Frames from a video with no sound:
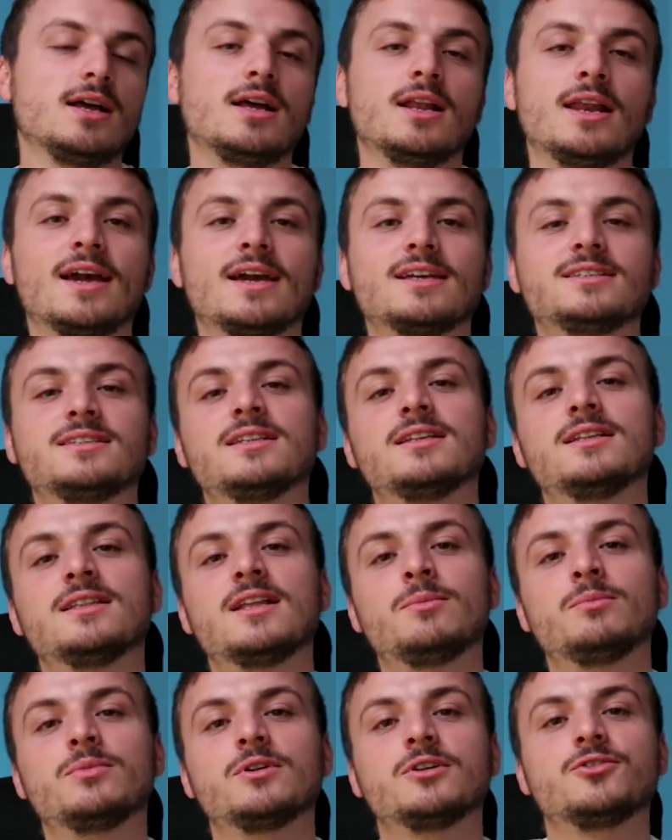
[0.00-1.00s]
Like I said, at
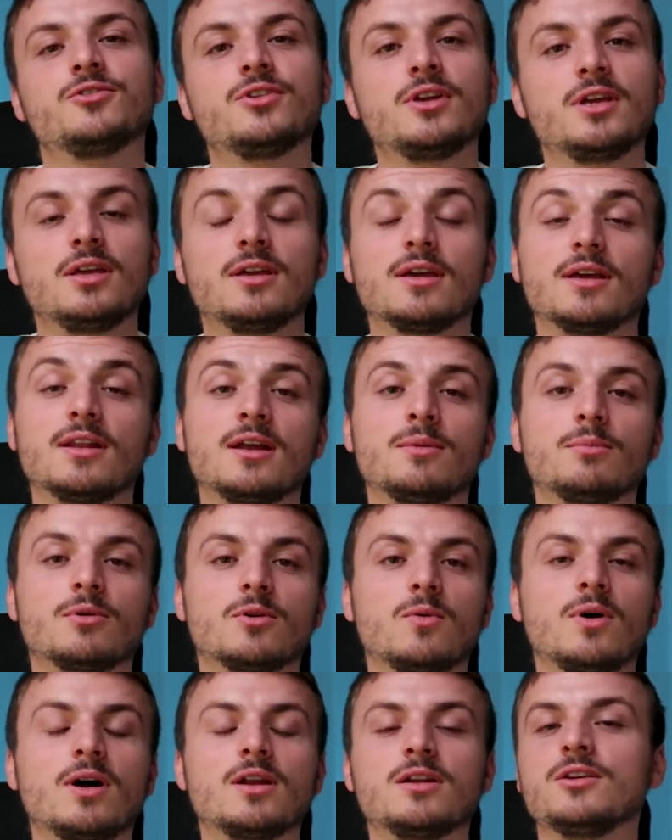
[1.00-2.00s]
number 3 and number
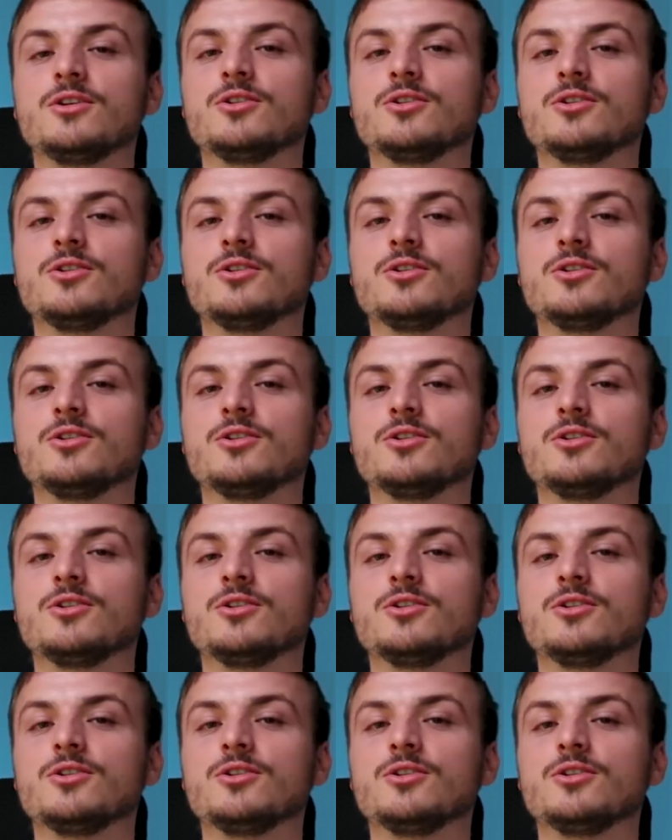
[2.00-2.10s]
1,